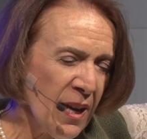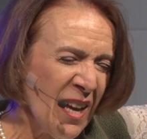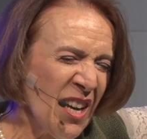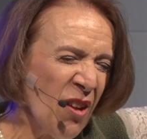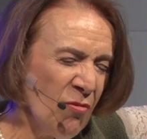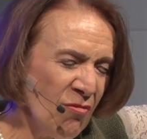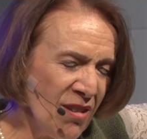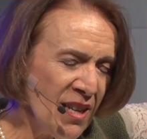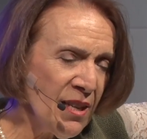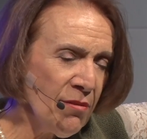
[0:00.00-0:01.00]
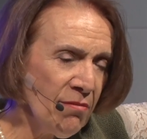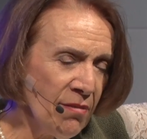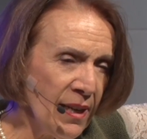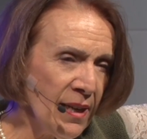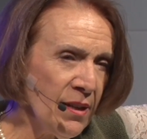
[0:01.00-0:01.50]
And I really,
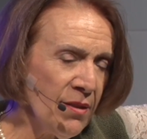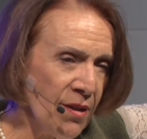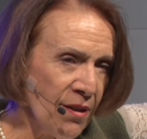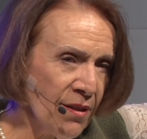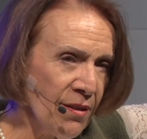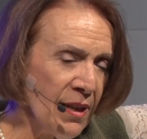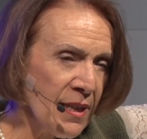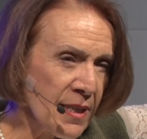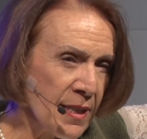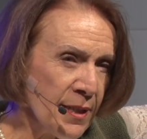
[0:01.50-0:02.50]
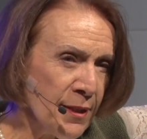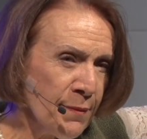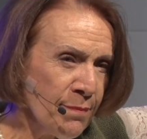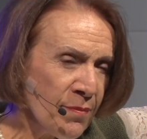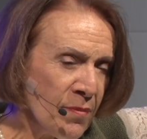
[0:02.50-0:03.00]
really know that
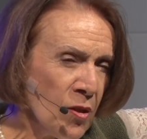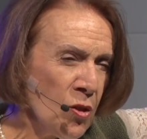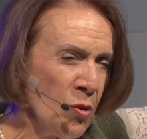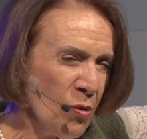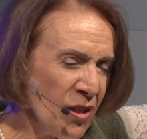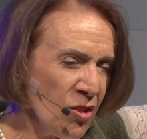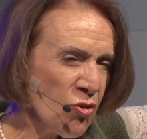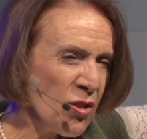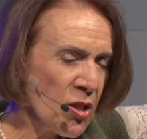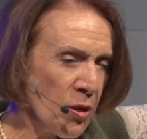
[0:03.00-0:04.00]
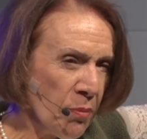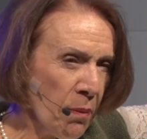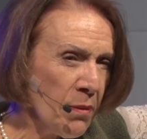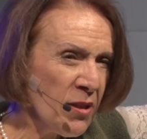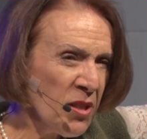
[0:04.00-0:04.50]
your interests are
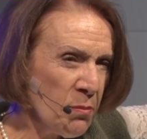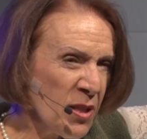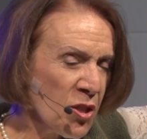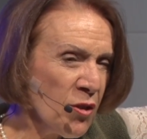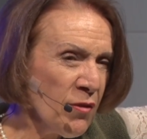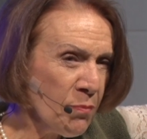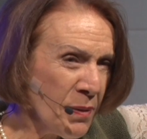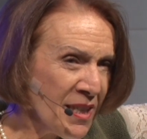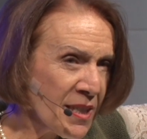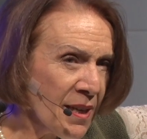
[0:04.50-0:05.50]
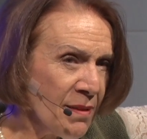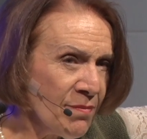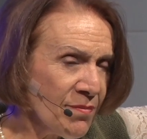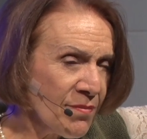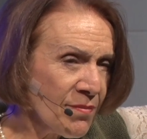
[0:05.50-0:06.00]
probably going to be served better
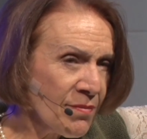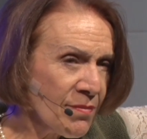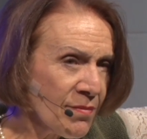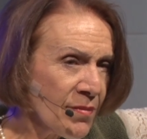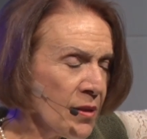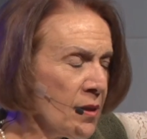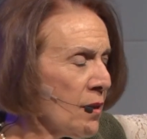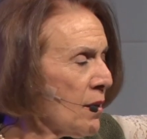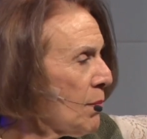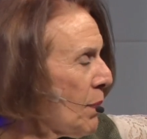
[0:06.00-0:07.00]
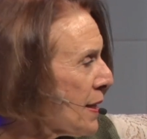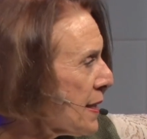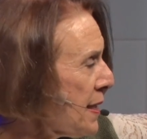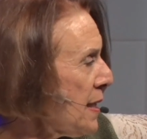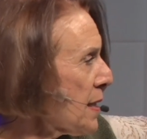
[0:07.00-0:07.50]
by
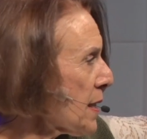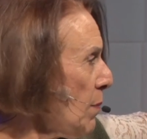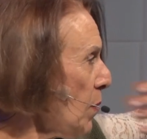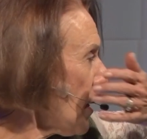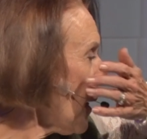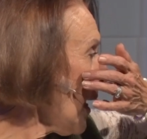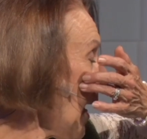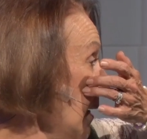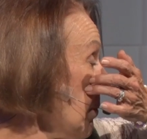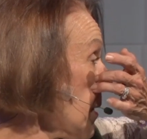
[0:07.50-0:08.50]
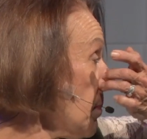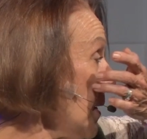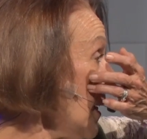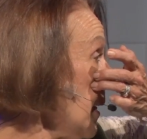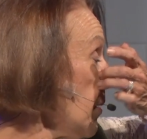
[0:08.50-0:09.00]
seeing someone. And it must
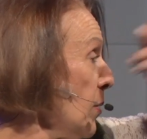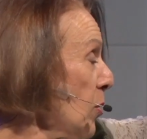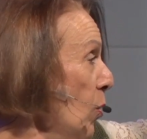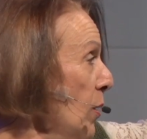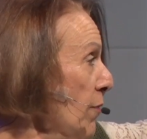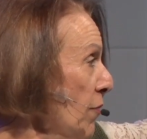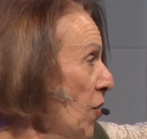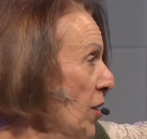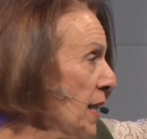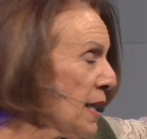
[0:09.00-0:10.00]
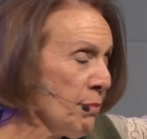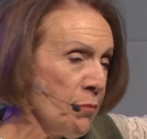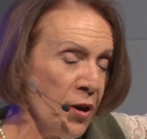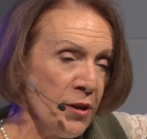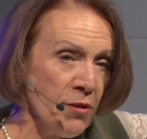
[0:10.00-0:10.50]
be, we call it fogging and
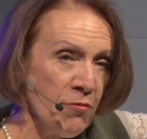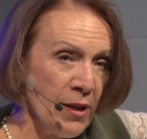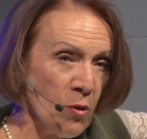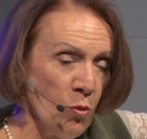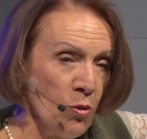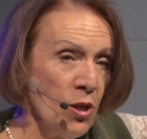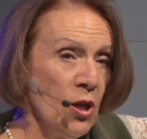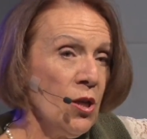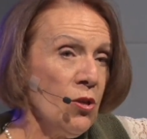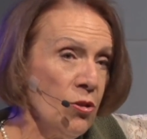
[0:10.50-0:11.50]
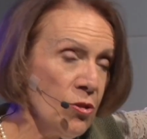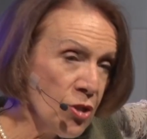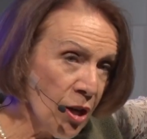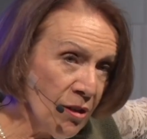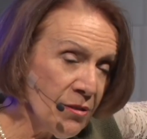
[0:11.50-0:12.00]
broken record. You
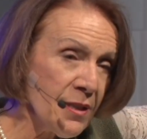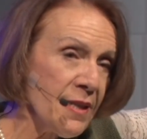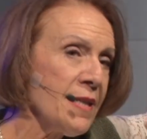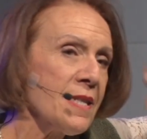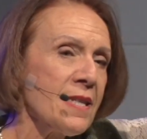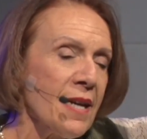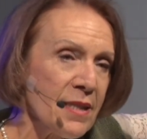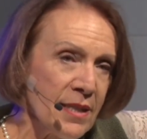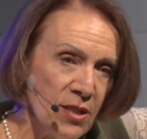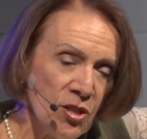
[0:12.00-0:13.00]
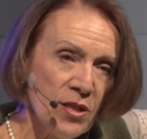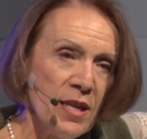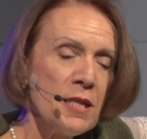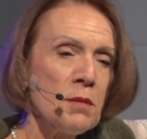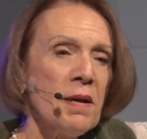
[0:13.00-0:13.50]
don't get sucked into
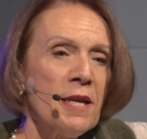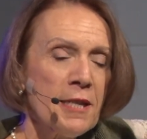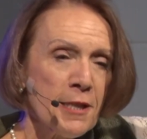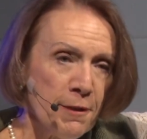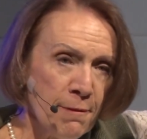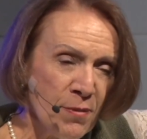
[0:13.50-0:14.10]
that space